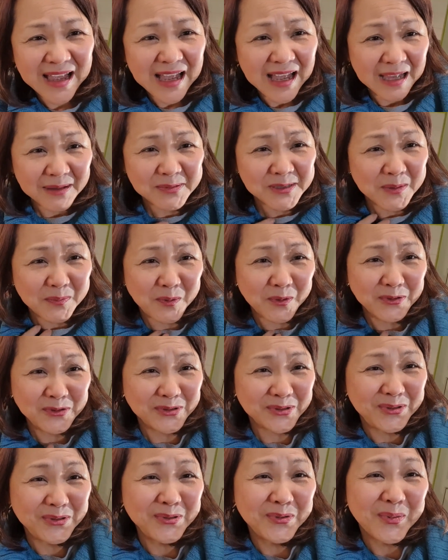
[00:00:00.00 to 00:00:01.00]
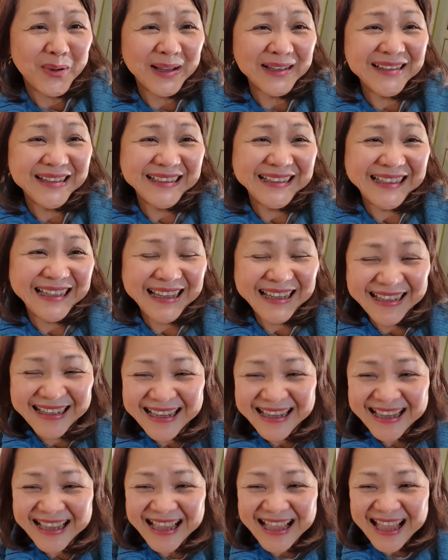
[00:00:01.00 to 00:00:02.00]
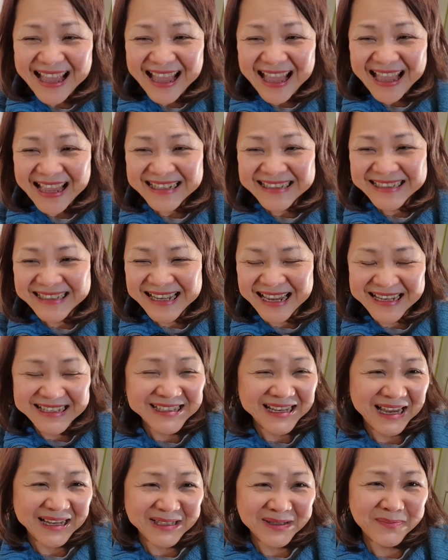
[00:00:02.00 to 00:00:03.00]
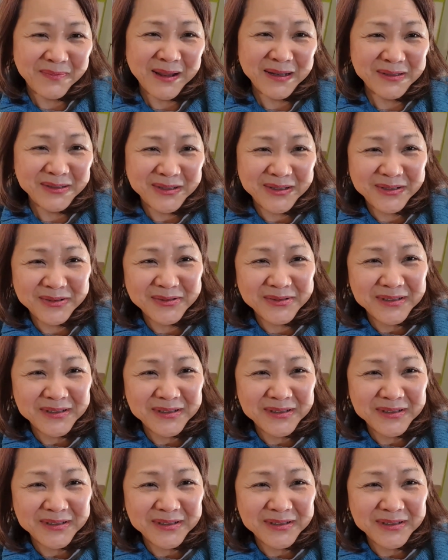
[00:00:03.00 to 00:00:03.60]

I'm supposed to do one a day, and as I explained to you,